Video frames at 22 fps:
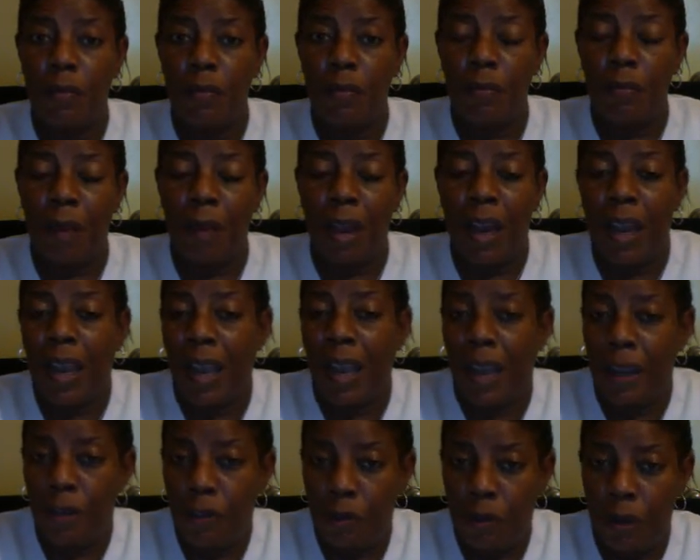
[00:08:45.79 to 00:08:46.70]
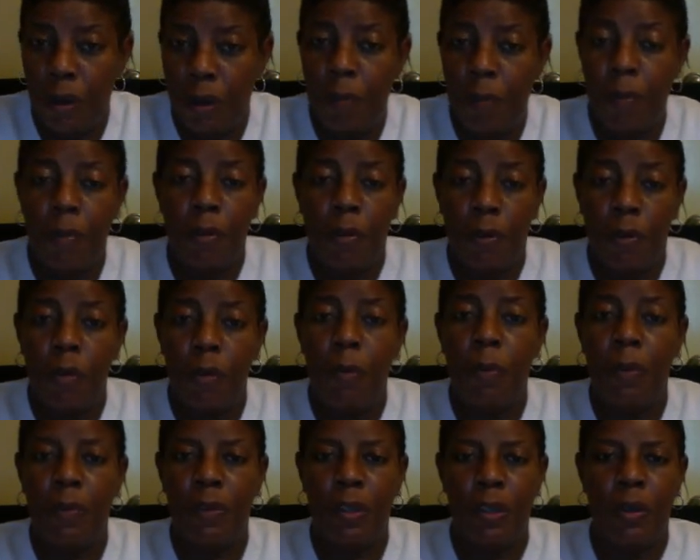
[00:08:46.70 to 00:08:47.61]
my age group
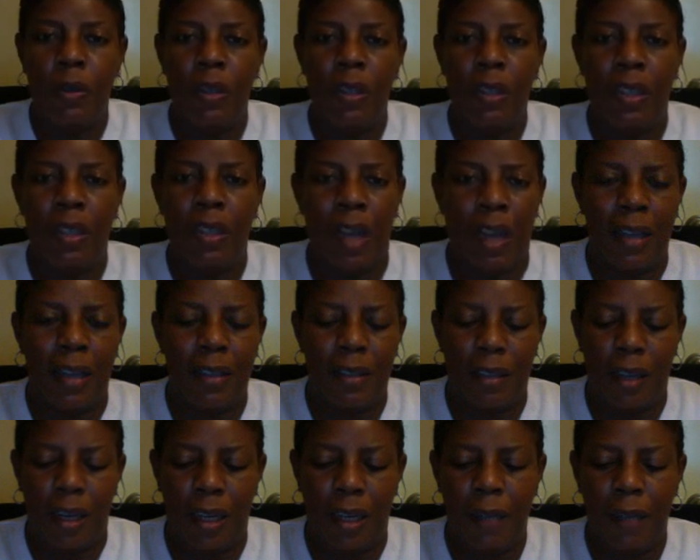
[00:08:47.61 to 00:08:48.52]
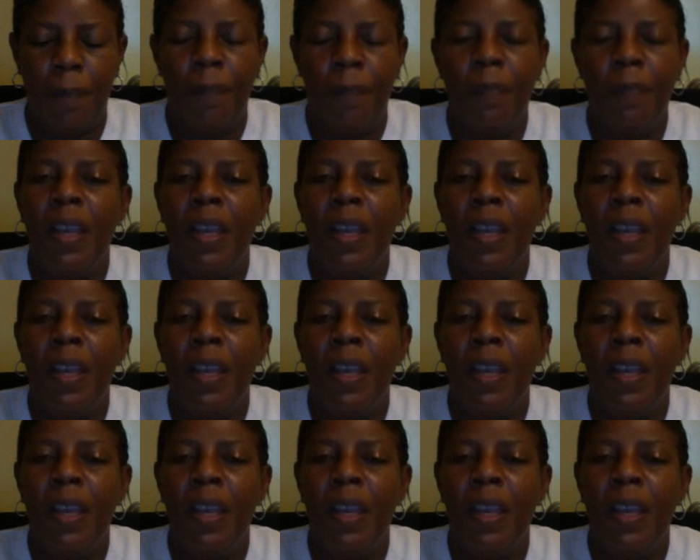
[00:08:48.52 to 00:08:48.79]
of students that I study,